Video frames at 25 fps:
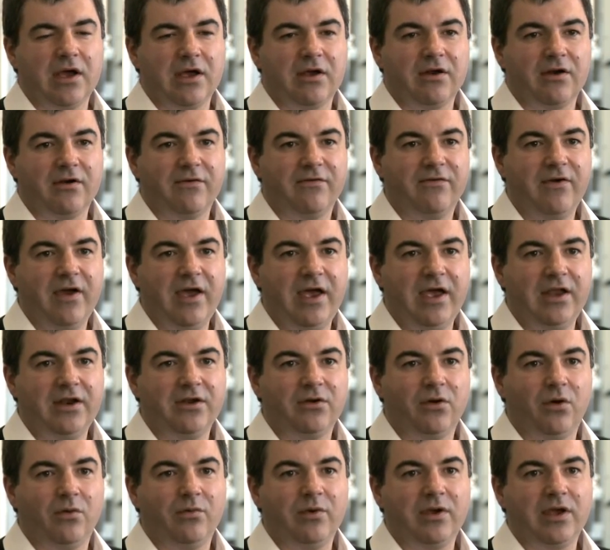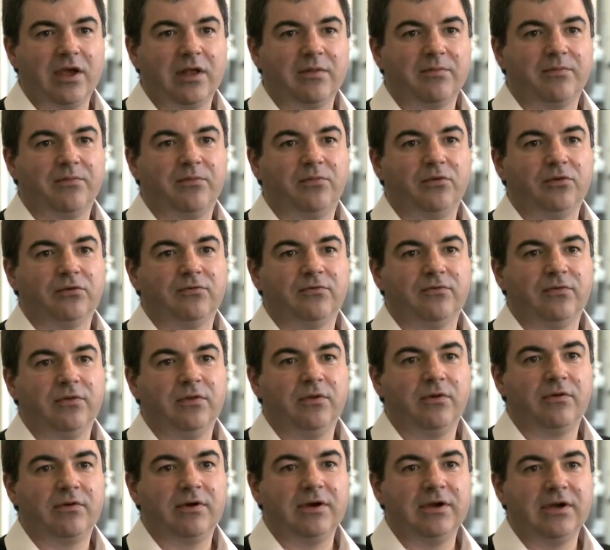graphane or we can put
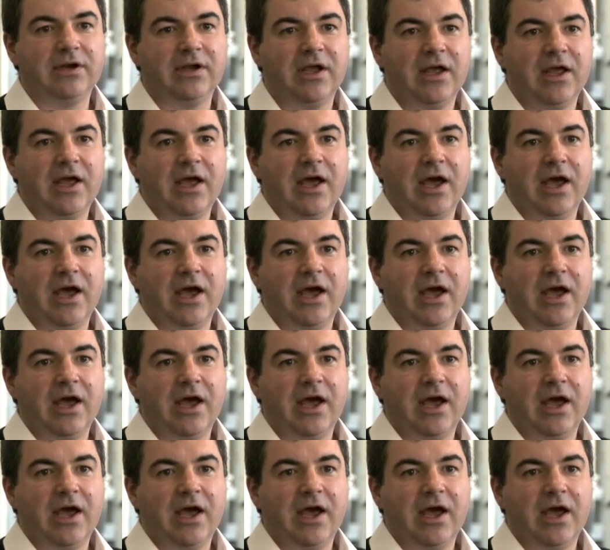fluorine